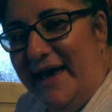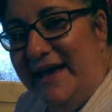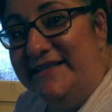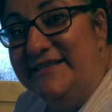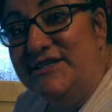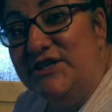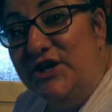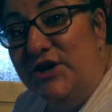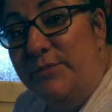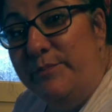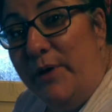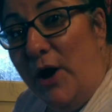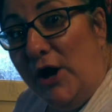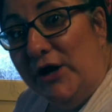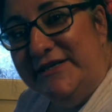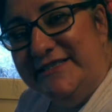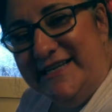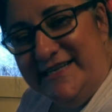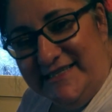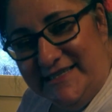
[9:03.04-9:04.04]
me to
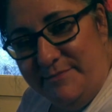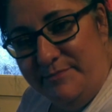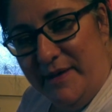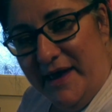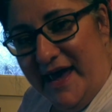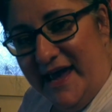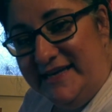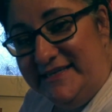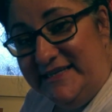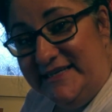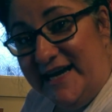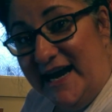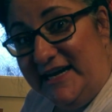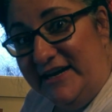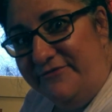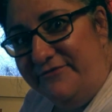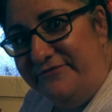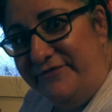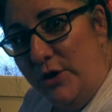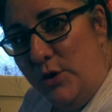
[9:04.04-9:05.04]
participate in
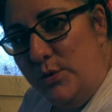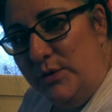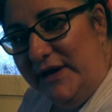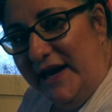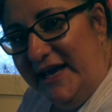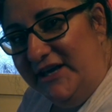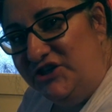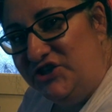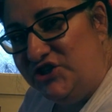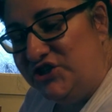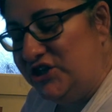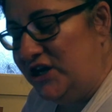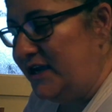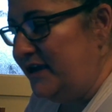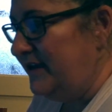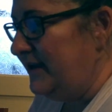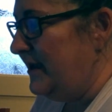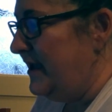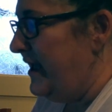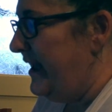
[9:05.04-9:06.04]
any foolish
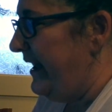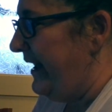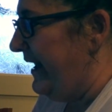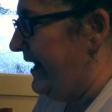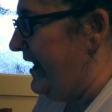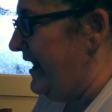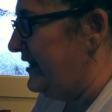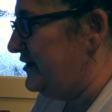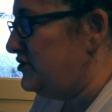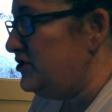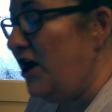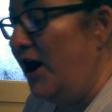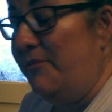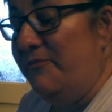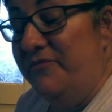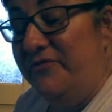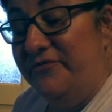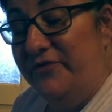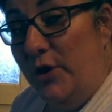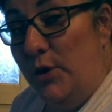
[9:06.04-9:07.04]
uh,
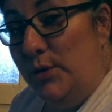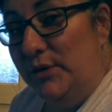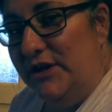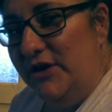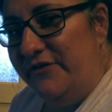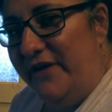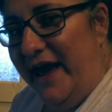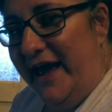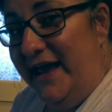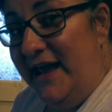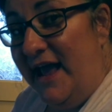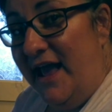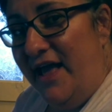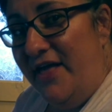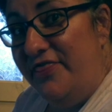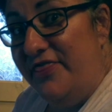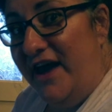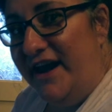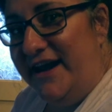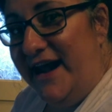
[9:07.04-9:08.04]
tomfoolery,
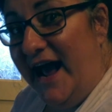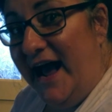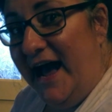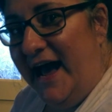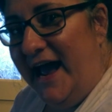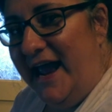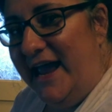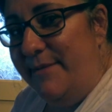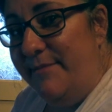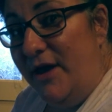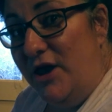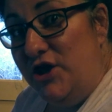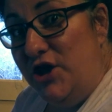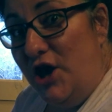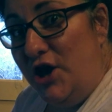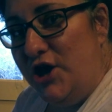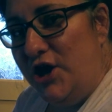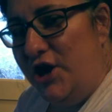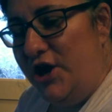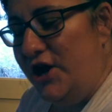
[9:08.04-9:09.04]
then I'm
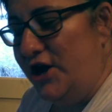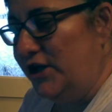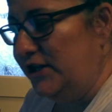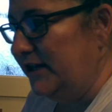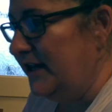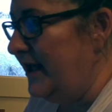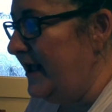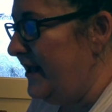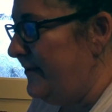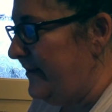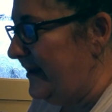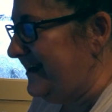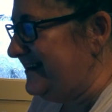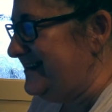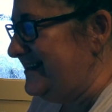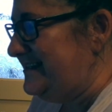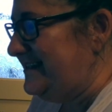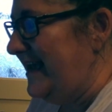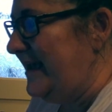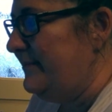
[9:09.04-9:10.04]
your girl. Because
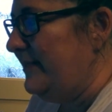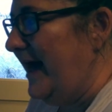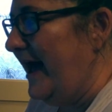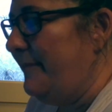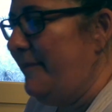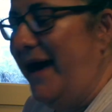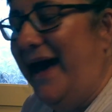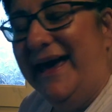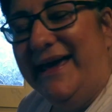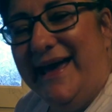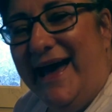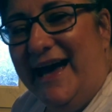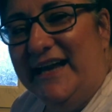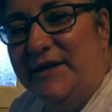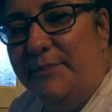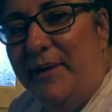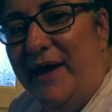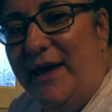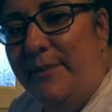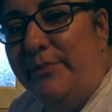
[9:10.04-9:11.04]
he seemed like my
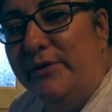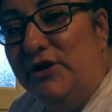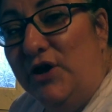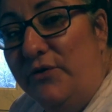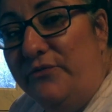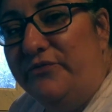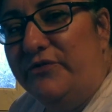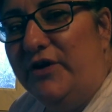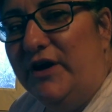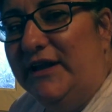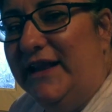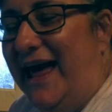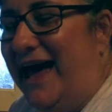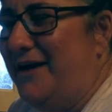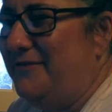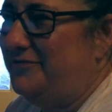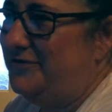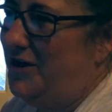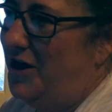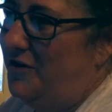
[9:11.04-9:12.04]
kind of people, up for a laugh,